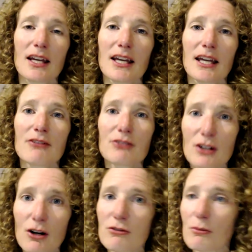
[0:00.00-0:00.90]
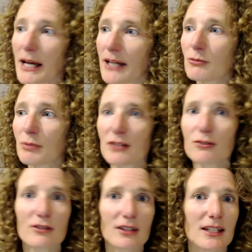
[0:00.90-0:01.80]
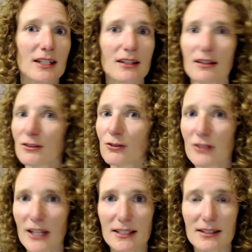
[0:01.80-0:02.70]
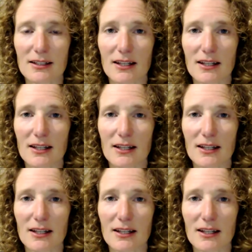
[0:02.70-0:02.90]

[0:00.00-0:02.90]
if you go from A to B to Z to Z